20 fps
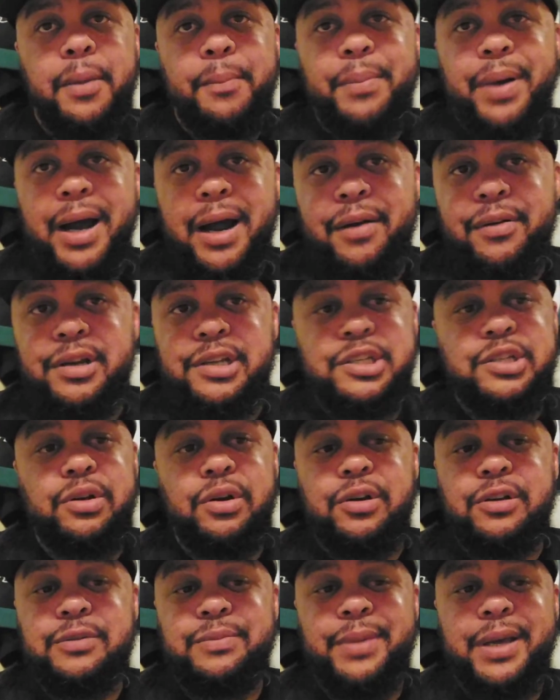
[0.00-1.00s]
Byron
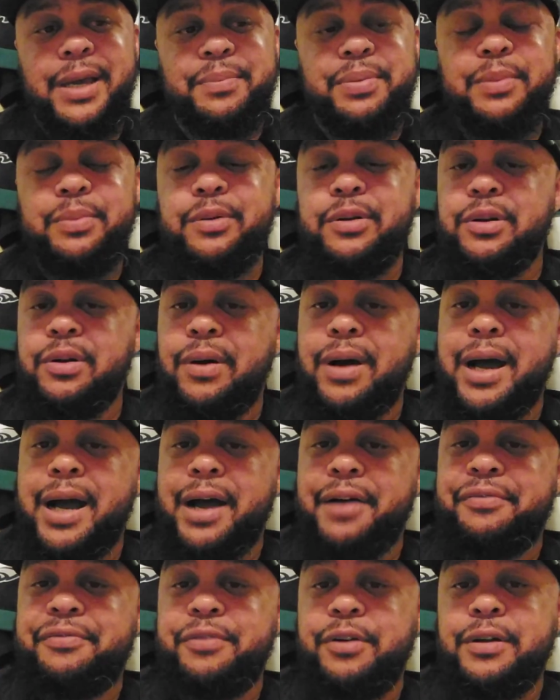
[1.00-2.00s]
Jones, man, people know
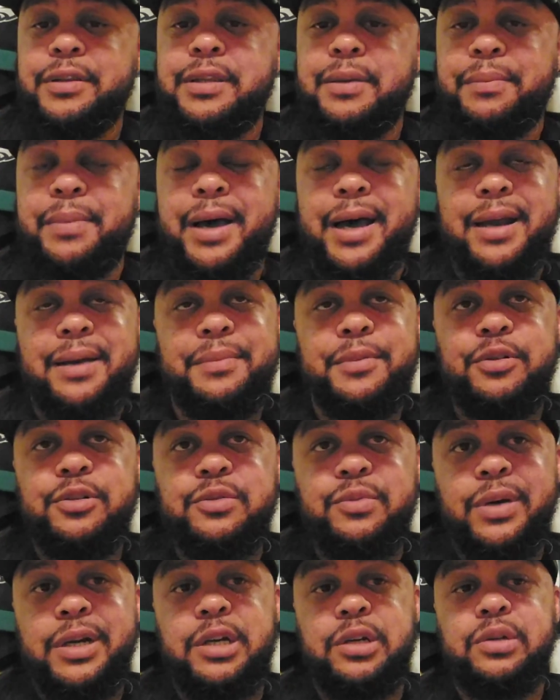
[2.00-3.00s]
how I felt about him. It
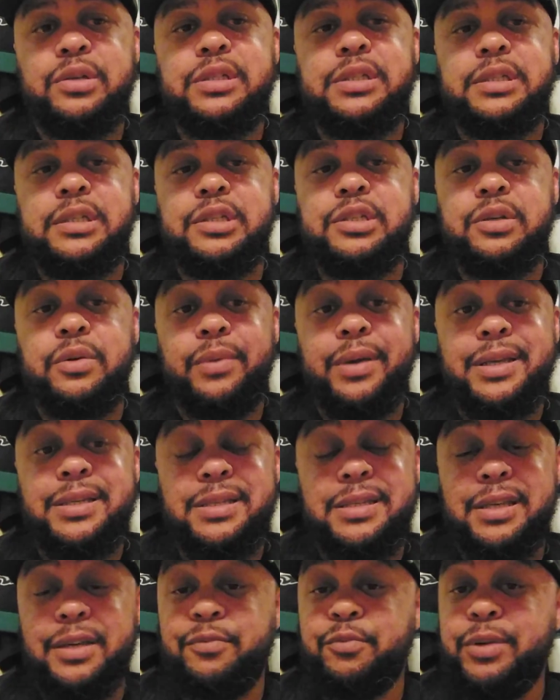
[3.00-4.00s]
was one of those
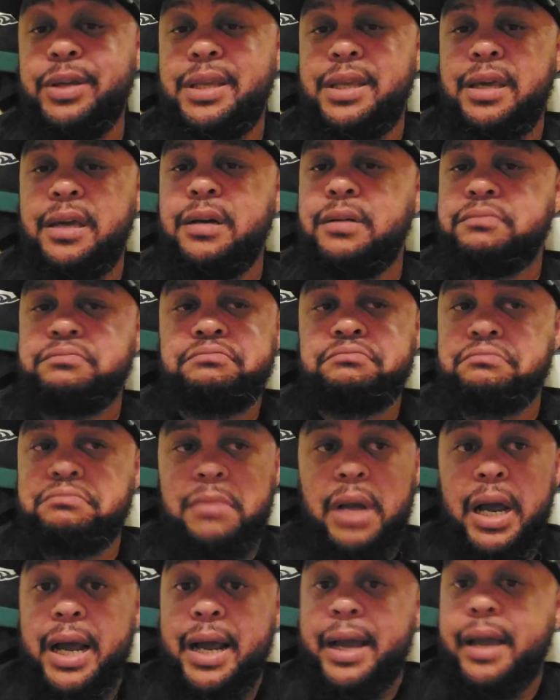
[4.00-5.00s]
situations. If we get him,
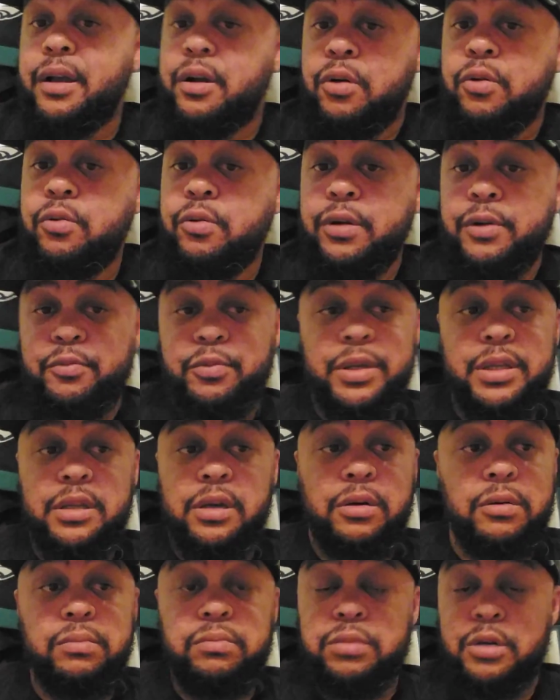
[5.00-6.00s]
all right, cool. If we
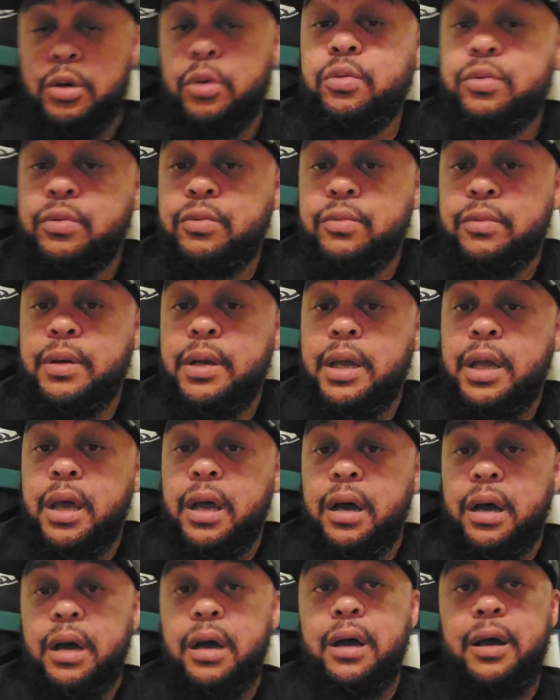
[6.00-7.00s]
don't, cool.
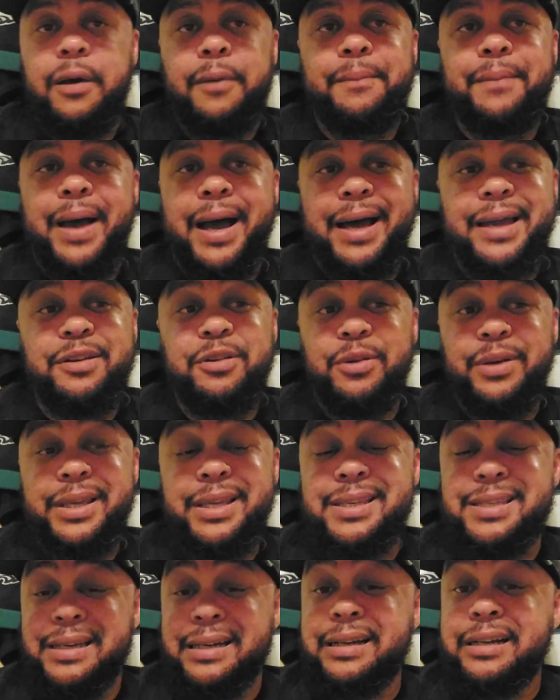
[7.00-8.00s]
I know
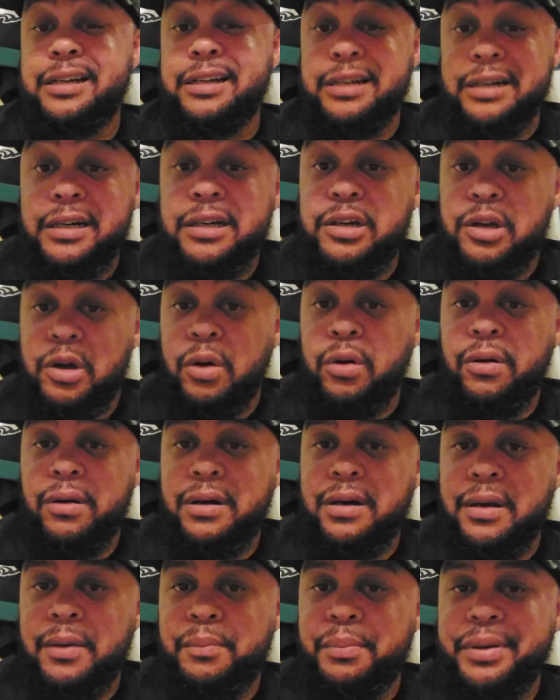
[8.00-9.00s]
he's a good
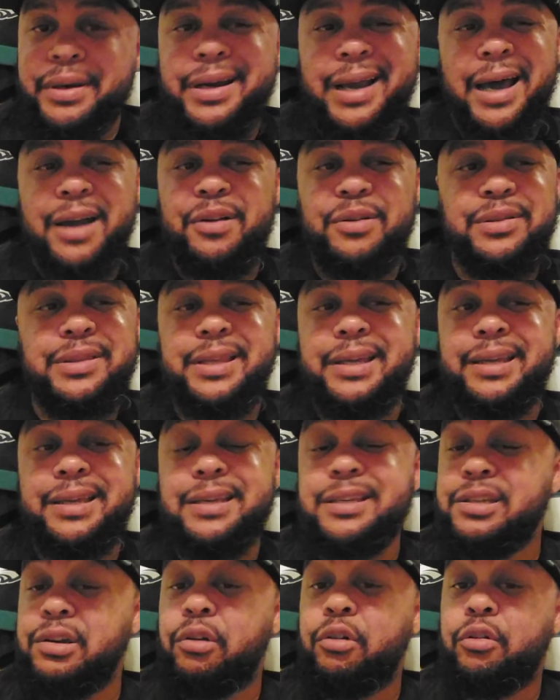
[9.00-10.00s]
corner, but I don't think
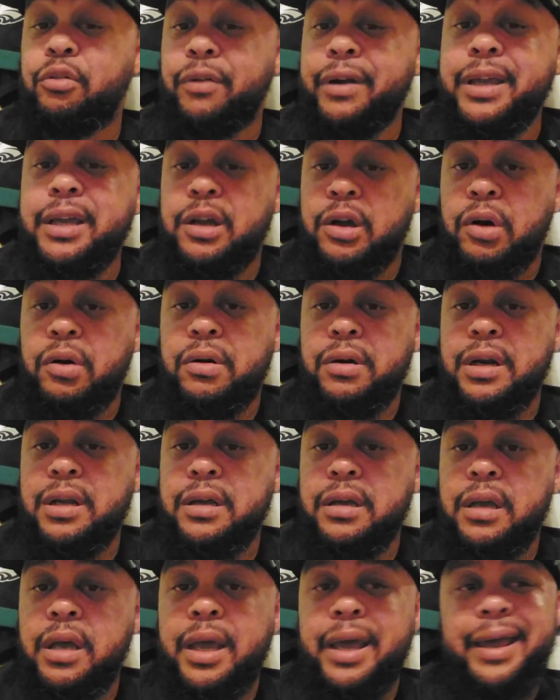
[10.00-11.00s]
he's a great
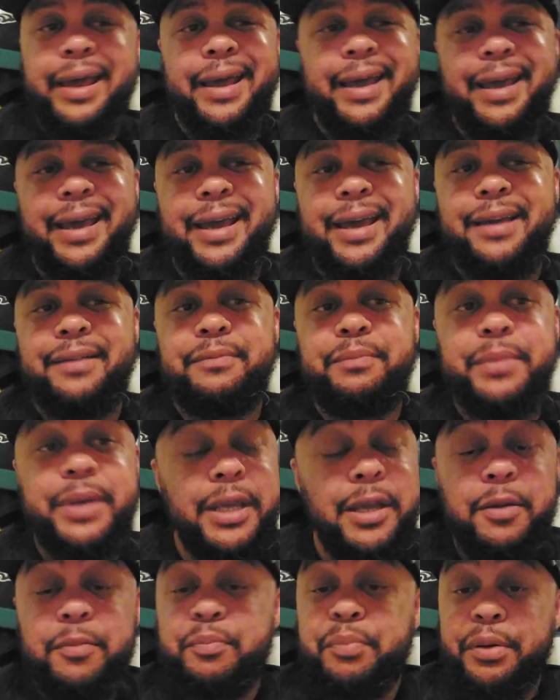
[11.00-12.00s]
corner. And
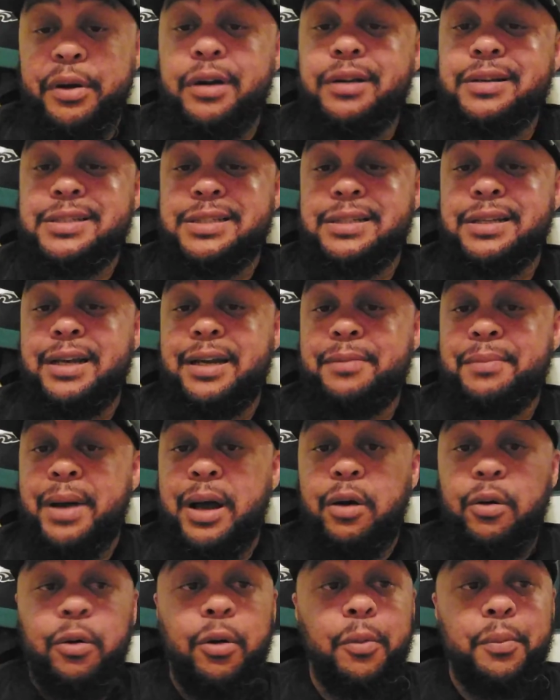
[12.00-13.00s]
me personally,
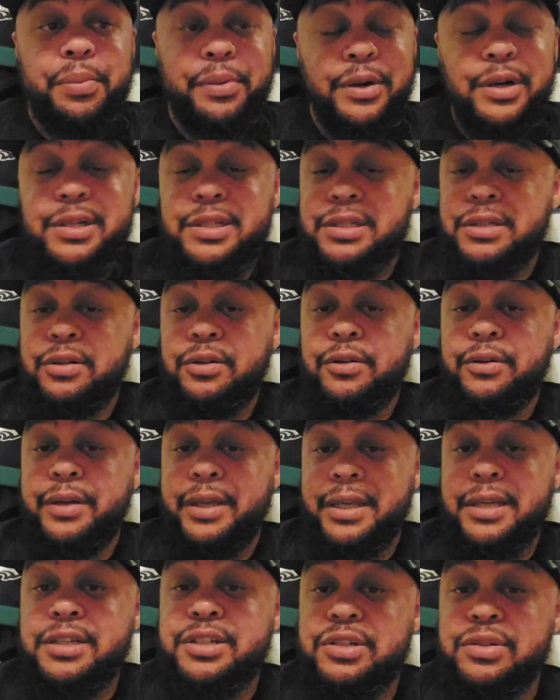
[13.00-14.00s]
my own personal
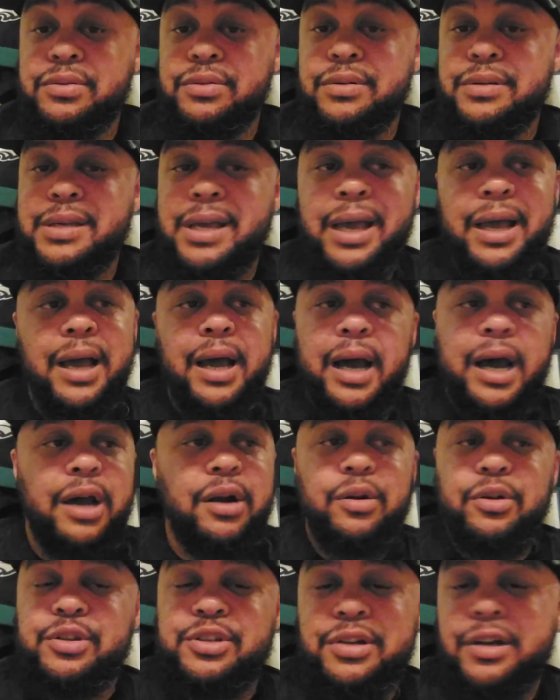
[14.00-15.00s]
issues, I
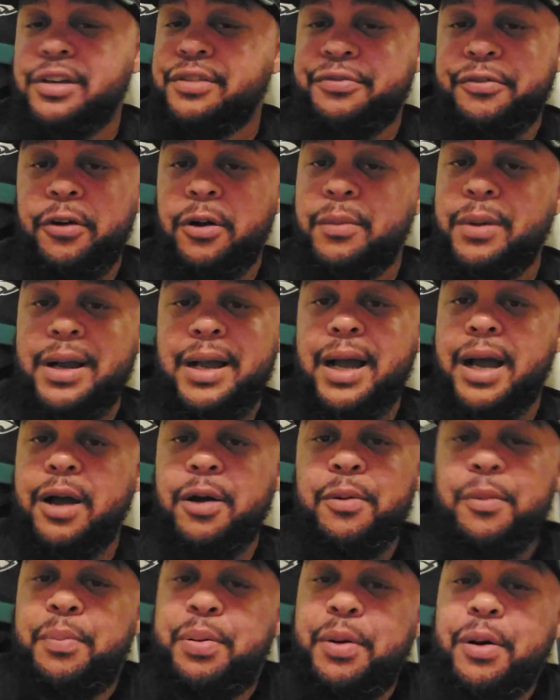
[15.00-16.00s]
don't trust former
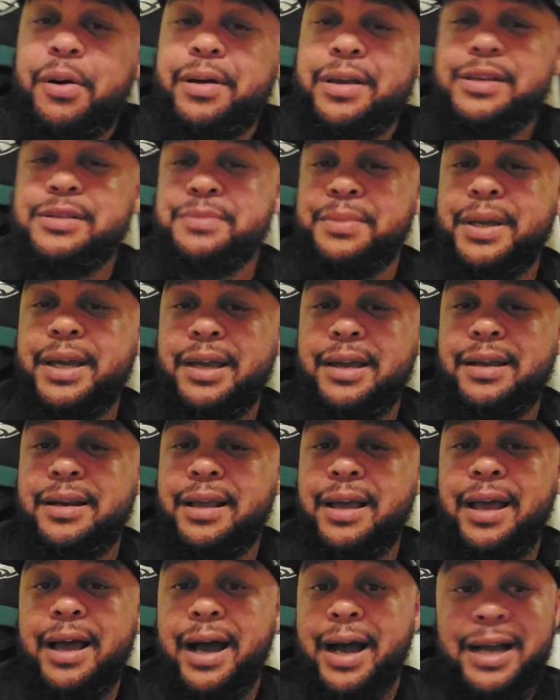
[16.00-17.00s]
Cowboys, man.
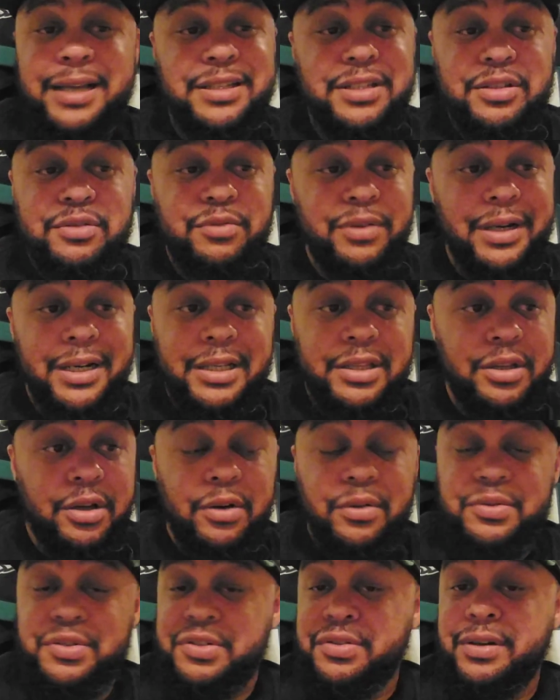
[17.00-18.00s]
I just really
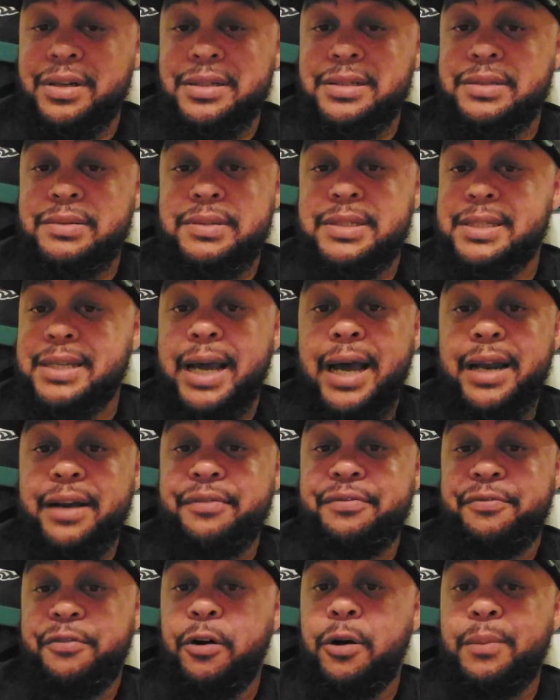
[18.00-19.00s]
don't trust
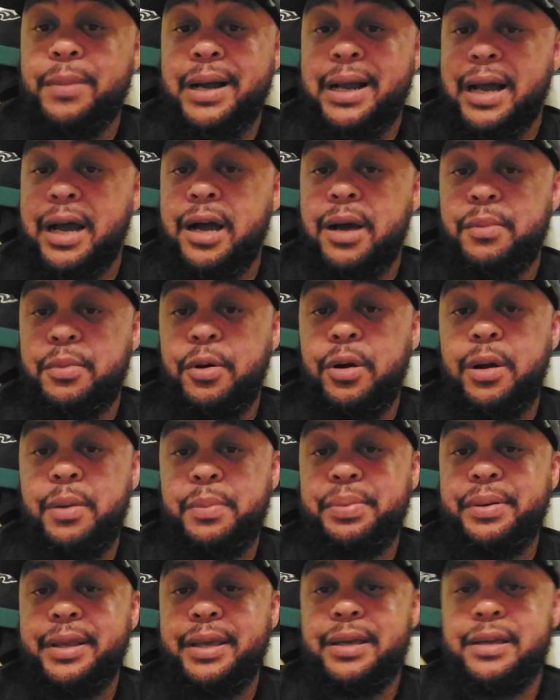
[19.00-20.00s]
signing former Cowboy
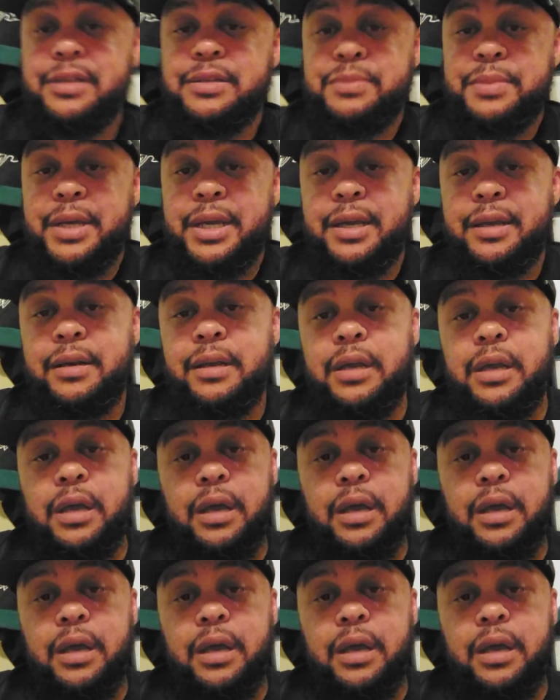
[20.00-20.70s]
players, man.